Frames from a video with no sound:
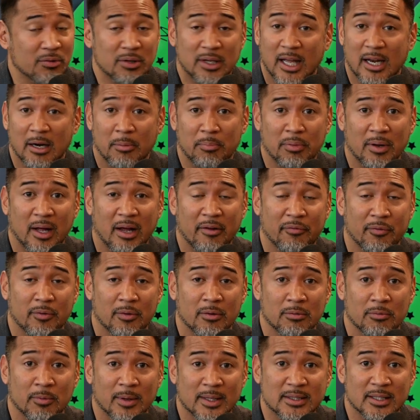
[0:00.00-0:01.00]
Can't apply for
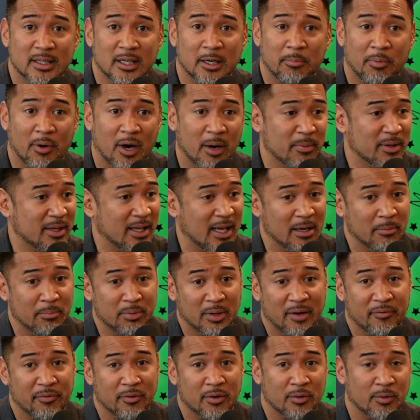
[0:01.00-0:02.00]
renting an apartment. Can't
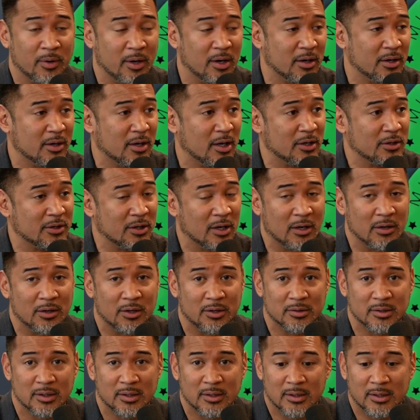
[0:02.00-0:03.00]
apply for a credit card, car
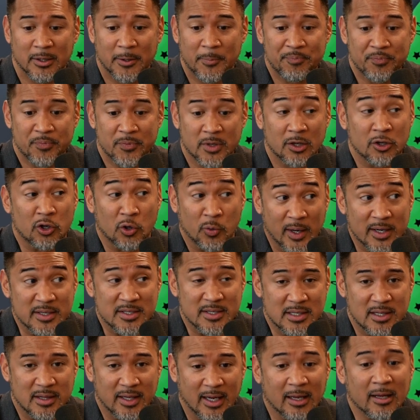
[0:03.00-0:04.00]
loan.
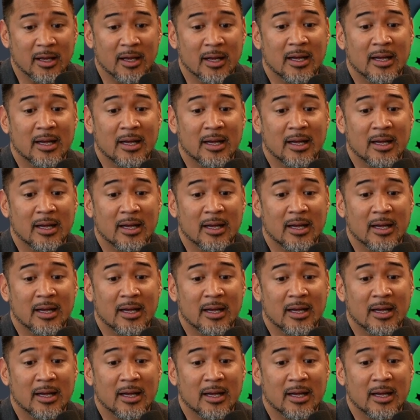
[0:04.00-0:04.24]
Craziest thing.